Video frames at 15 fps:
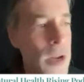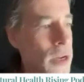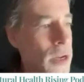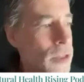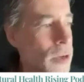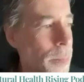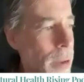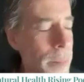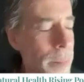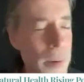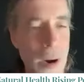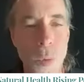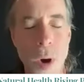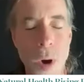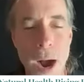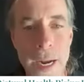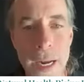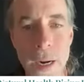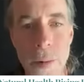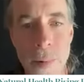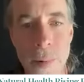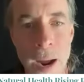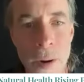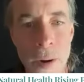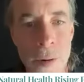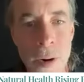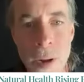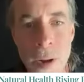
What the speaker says: So people are walking around